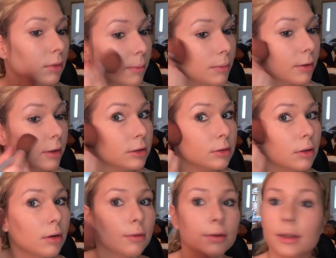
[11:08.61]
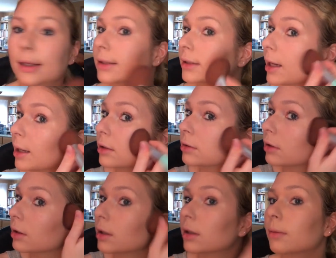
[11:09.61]
I'm going to go over this contour
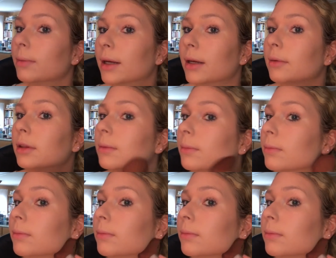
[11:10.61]
a little bit with the